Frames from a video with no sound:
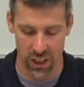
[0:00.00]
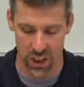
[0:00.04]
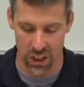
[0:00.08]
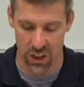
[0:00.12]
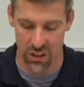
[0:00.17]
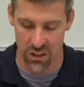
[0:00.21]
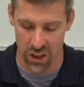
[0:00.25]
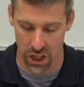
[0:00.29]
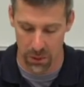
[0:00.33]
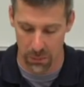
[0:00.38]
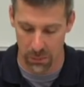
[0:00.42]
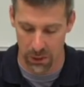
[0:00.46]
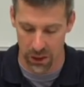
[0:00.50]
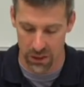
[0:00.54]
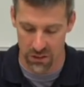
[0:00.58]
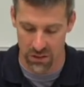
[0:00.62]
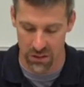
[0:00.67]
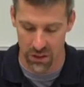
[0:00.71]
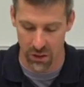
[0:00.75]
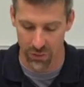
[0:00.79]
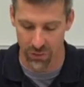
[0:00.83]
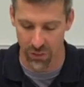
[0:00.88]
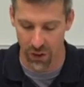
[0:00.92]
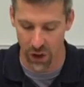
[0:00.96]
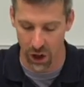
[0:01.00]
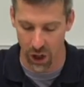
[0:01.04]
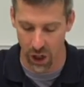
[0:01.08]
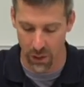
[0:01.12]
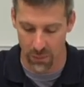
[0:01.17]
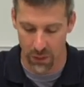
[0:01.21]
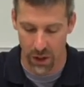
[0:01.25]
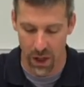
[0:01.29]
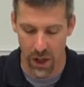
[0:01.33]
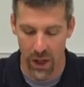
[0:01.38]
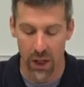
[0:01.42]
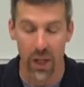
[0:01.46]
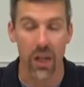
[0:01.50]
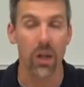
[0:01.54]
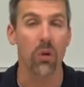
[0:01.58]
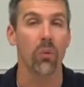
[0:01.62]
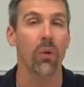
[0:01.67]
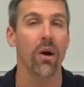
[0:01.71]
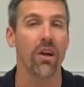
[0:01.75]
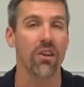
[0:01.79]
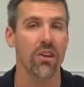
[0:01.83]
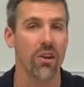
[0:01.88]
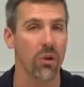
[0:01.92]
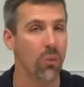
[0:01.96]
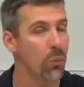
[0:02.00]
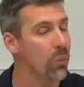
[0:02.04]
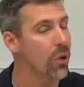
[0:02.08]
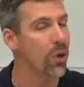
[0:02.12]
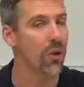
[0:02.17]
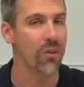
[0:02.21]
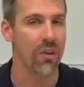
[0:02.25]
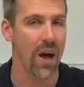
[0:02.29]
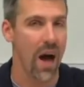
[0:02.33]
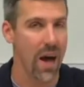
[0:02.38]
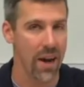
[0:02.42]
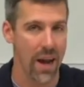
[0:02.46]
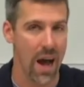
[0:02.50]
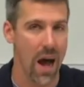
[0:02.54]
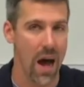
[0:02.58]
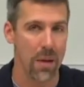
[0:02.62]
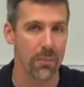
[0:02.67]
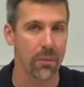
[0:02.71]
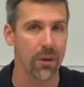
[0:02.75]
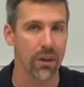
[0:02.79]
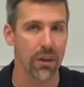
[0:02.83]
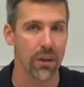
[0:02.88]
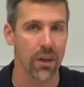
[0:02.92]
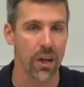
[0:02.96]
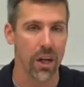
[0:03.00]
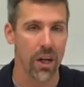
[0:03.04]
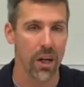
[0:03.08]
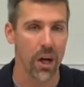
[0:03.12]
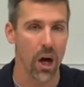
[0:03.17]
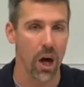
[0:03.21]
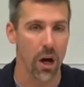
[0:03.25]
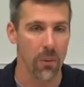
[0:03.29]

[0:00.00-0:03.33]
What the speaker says: take place in the farm in a way that it will not happen in